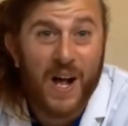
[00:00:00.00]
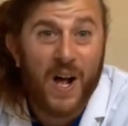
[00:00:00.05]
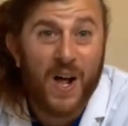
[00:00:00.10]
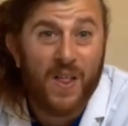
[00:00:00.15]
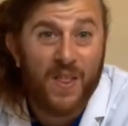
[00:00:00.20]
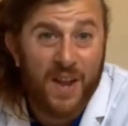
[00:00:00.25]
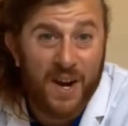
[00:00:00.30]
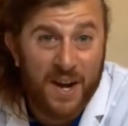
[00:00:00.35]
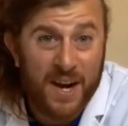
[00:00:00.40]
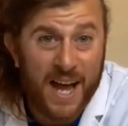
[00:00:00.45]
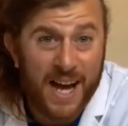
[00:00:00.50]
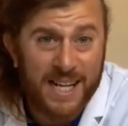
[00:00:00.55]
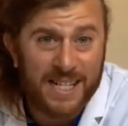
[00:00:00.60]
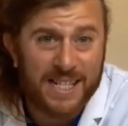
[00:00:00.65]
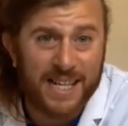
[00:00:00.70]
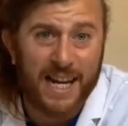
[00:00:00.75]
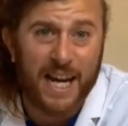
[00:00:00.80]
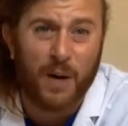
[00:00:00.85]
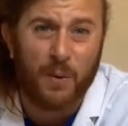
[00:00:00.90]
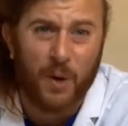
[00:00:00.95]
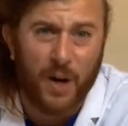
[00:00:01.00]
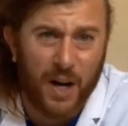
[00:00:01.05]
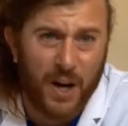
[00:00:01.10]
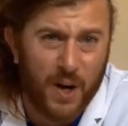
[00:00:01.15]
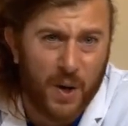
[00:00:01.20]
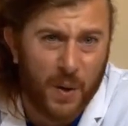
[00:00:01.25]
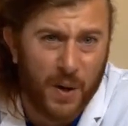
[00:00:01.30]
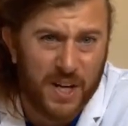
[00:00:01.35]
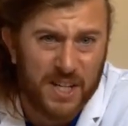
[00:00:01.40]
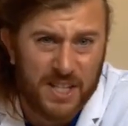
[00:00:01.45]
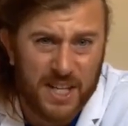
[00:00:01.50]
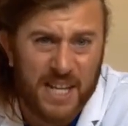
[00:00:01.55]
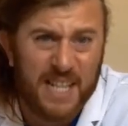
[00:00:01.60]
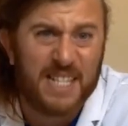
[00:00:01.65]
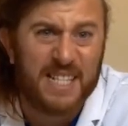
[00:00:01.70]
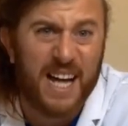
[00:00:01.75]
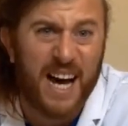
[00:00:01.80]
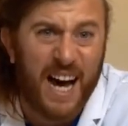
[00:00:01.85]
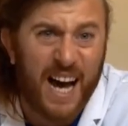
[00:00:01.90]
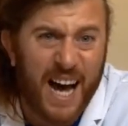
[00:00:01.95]
The next thing I want to notice is
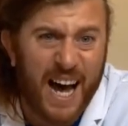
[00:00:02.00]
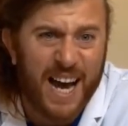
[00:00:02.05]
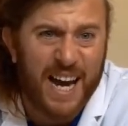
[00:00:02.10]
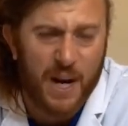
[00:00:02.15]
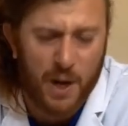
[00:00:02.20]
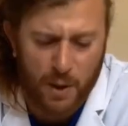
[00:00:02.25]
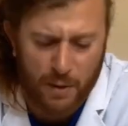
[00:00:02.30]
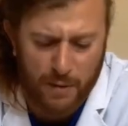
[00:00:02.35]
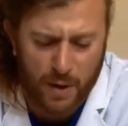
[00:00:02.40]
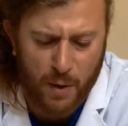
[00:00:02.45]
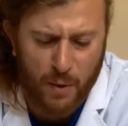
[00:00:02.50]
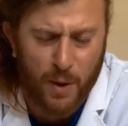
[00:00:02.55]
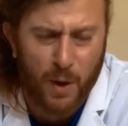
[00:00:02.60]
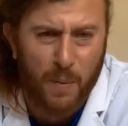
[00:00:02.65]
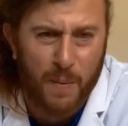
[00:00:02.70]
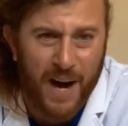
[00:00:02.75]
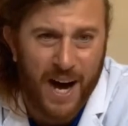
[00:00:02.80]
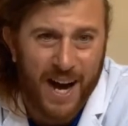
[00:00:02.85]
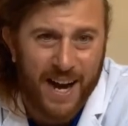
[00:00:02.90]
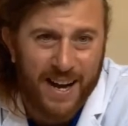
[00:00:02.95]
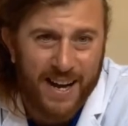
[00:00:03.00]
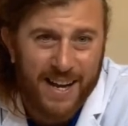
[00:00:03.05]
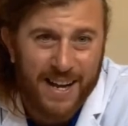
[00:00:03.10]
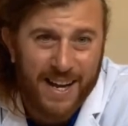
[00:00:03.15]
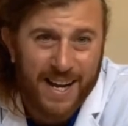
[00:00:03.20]
the height of our robot.